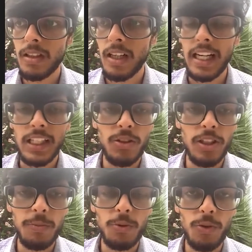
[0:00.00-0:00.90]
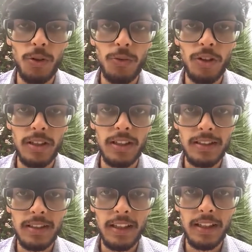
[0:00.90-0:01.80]
actually proof of work does
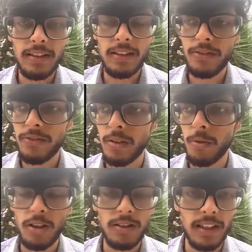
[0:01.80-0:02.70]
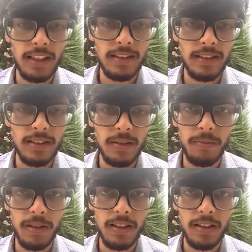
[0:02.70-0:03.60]
scale if the block size is
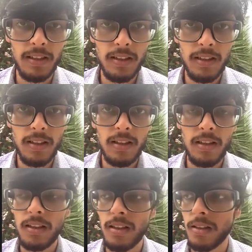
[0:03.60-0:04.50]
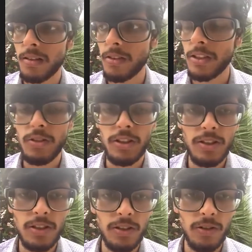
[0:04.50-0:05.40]
simply
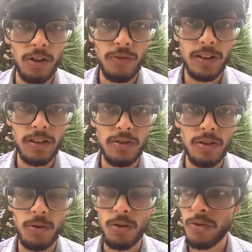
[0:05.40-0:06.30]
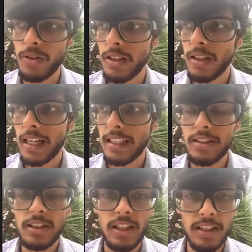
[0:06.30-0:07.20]
restriction of it is removed, and it
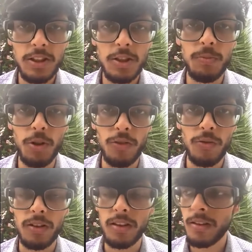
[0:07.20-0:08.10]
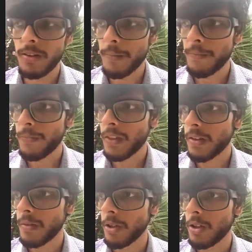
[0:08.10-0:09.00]
scales beautifully
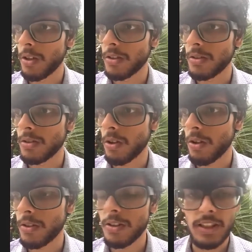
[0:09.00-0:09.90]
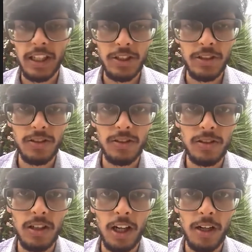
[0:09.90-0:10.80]
because all
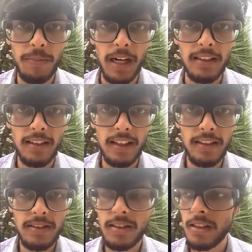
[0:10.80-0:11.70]
transactions are parallelized,